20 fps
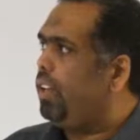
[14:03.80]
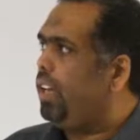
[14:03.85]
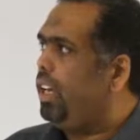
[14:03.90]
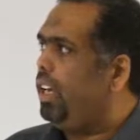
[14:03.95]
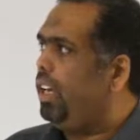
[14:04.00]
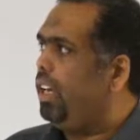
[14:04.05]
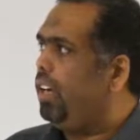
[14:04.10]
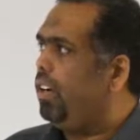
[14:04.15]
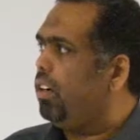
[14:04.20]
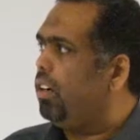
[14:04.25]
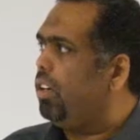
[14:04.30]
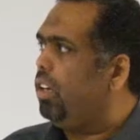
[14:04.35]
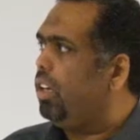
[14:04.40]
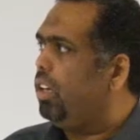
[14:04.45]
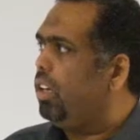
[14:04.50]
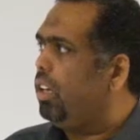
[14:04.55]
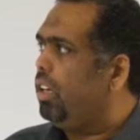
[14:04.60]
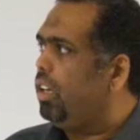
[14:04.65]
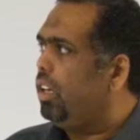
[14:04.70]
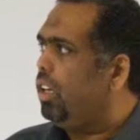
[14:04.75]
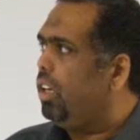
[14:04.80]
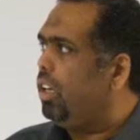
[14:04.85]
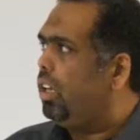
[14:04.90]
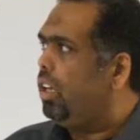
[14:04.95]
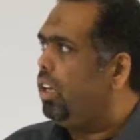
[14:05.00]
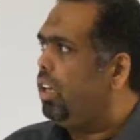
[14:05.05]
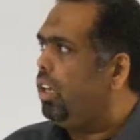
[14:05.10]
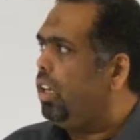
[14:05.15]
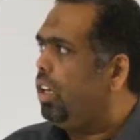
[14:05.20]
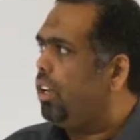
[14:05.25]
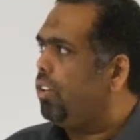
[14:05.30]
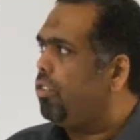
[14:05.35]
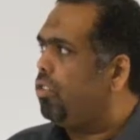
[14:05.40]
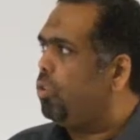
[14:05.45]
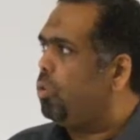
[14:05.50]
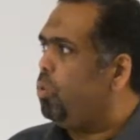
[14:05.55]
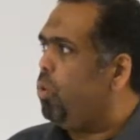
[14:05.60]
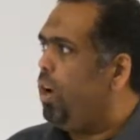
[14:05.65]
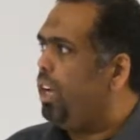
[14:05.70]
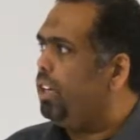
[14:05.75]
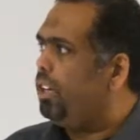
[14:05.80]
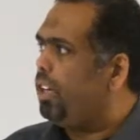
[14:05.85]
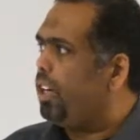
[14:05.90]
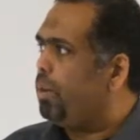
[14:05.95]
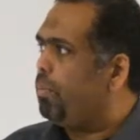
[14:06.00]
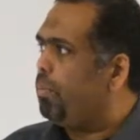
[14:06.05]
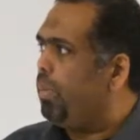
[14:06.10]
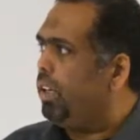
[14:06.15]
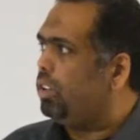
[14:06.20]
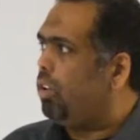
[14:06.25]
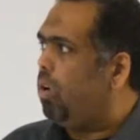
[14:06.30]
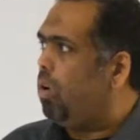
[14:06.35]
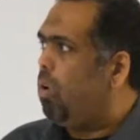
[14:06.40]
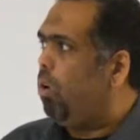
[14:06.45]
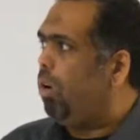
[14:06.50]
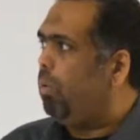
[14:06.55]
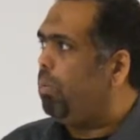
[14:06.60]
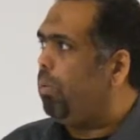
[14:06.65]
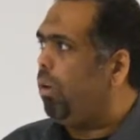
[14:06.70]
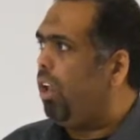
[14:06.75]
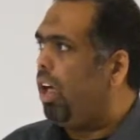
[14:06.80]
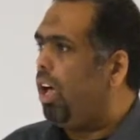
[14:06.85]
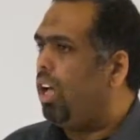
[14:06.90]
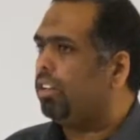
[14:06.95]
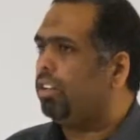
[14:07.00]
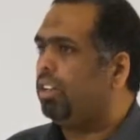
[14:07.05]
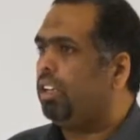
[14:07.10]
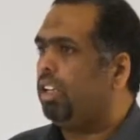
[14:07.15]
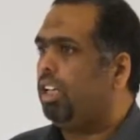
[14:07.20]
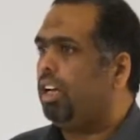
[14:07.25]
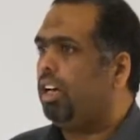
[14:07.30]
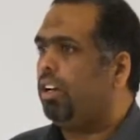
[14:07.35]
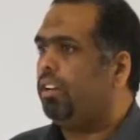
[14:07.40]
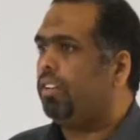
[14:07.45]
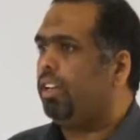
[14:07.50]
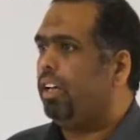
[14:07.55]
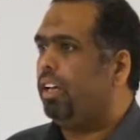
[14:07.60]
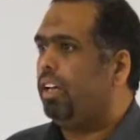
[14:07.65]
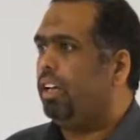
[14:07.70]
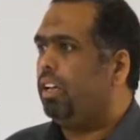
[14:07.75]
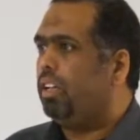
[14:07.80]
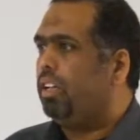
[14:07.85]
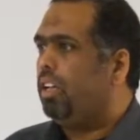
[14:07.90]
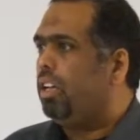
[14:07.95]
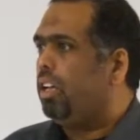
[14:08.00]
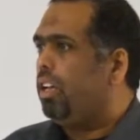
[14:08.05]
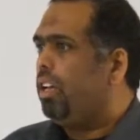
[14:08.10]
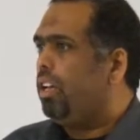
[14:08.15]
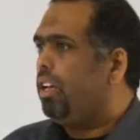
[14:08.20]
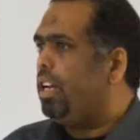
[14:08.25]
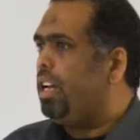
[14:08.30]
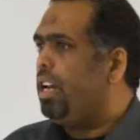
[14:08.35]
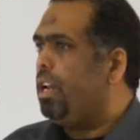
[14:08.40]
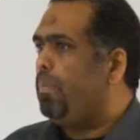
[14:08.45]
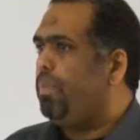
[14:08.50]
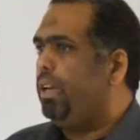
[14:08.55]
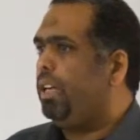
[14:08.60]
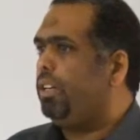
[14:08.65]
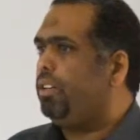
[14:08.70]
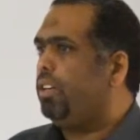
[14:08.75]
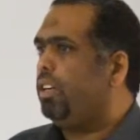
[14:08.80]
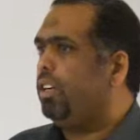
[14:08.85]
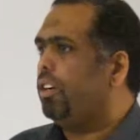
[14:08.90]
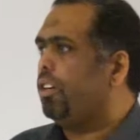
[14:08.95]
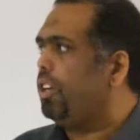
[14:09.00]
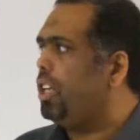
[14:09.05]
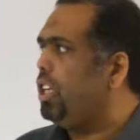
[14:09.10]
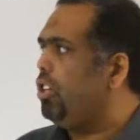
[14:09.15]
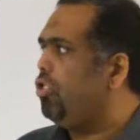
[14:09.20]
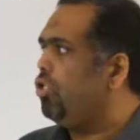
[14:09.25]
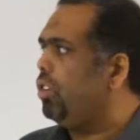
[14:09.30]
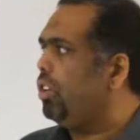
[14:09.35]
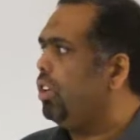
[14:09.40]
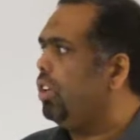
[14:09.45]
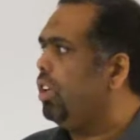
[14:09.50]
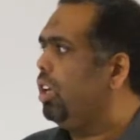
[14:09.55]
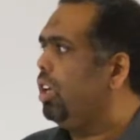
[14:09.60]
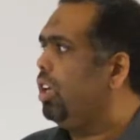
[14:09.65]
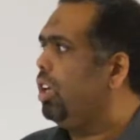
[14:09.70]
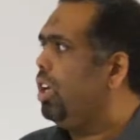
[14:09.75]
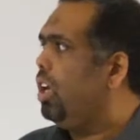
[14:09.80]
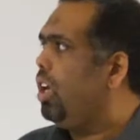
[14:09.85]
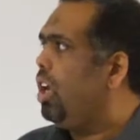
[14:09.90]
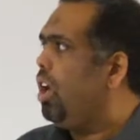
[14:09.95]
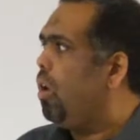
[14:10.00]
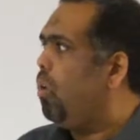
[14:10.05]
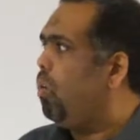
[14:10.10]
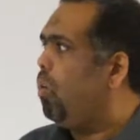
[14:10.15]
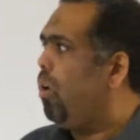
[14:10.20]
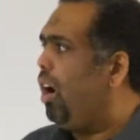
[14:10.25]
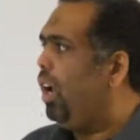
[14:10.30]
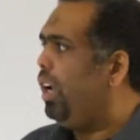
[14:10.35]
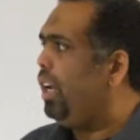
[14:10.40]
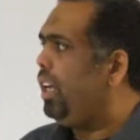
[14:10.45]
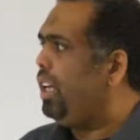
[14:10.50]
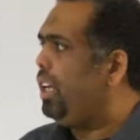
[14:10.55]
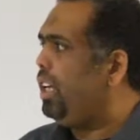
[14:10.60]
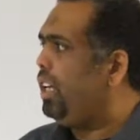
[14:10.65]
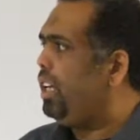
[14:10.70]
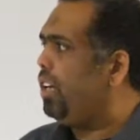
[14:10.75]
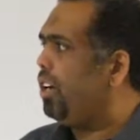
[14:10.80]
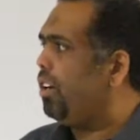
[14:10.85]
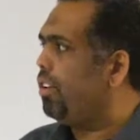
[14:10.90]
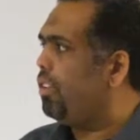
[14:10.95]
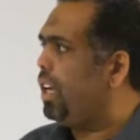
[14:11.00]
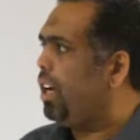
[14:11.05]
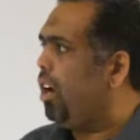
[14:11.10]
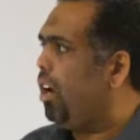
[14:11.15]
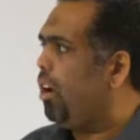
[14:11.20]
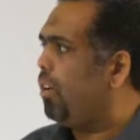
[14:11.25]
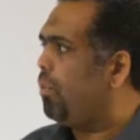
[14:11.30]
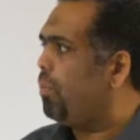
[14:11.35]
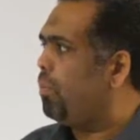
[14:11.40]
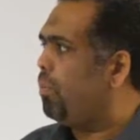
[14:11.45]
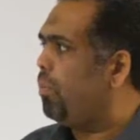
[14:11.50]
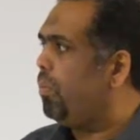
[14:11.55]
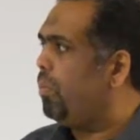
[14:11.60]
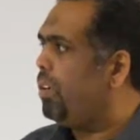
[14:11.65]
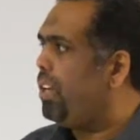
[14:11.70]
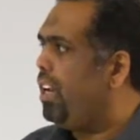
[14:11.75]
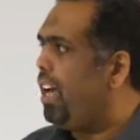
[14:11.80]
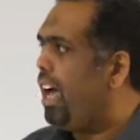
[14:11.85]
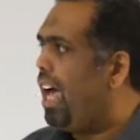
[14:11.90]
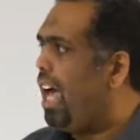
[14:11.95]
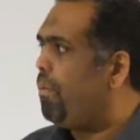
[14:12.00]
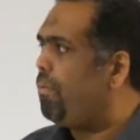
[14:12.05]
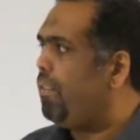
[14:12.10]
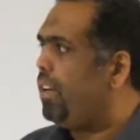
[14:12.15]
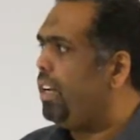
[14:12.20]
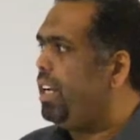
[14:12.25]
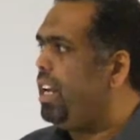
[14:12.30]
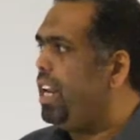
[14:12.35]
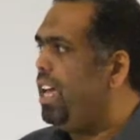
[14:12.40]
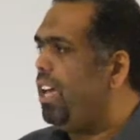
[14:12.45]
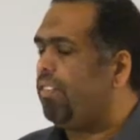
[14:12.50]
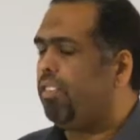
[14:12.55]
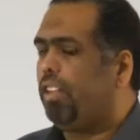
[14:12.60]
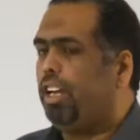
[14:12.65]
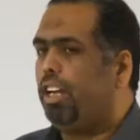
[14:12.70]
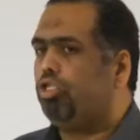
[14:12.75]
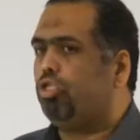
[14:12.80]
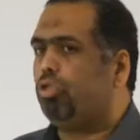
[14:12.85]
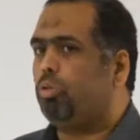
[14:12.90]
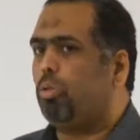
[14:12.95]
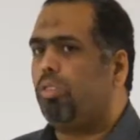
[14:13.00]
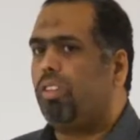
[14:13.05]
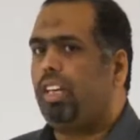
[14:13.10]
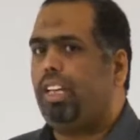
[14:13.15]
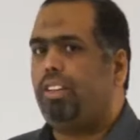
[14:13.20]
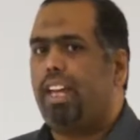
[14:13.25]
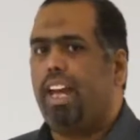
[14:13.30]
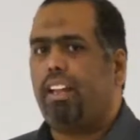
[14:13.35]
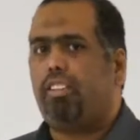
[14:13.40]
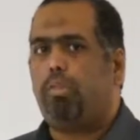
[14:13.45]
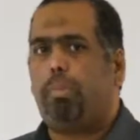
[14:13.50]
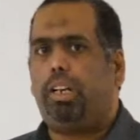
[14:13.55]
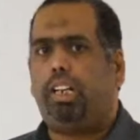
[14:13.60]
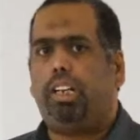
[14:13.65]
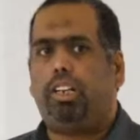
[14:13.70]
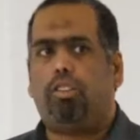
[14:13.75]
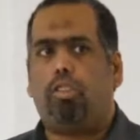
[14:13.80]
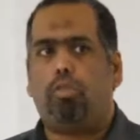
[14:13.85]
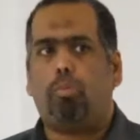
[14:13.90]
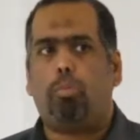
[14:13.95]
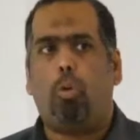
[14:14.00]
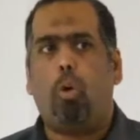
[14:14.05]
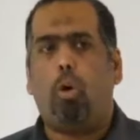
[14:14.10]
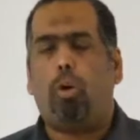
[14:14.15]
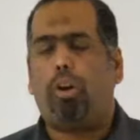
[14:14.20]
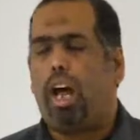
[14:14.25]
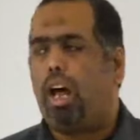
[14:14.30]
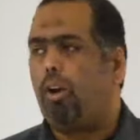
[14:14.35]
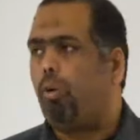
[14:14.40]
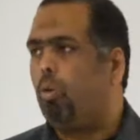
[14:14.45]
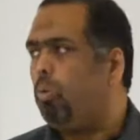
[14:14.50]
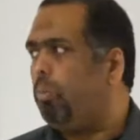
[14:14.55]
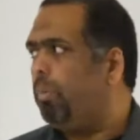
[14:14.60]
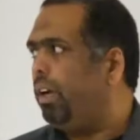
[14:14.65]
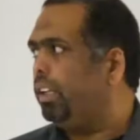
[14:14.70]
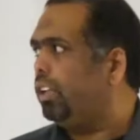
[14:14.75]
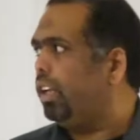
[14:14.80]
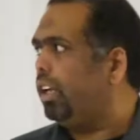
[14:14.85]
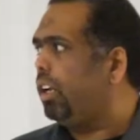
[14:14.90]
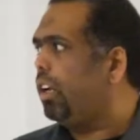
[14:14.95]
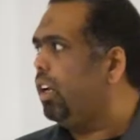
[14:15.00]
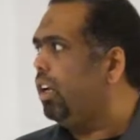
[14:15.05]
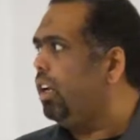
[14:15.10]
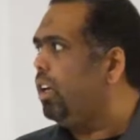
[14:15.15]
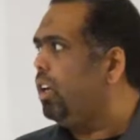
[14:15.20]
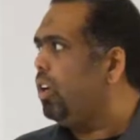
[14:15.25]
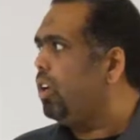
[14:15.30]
here is 200, but all plot near the lipid region. While here they have less H to C, that means it is more aromatic